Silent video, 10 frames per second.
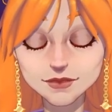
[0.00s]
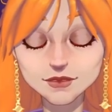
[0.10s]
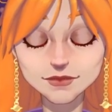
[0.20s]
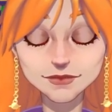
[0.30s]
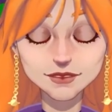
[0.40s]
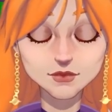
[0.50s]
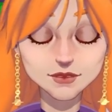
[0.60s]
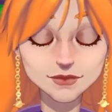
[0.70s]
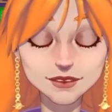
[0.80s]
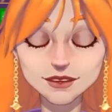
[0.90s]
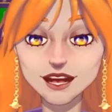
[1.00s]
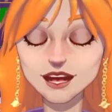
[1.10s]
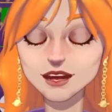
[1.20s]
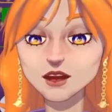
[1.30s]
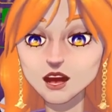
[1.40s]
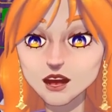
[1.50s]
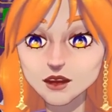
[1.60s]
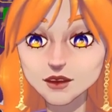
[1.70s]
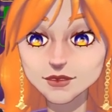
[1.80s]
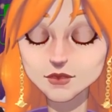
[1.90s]
There is something that I
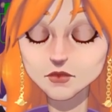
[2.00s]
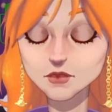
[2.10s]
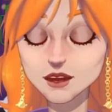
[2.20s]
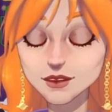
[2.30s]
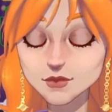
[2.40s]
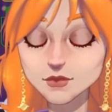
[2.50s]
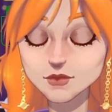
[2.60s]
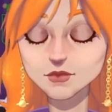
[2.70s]
would compare to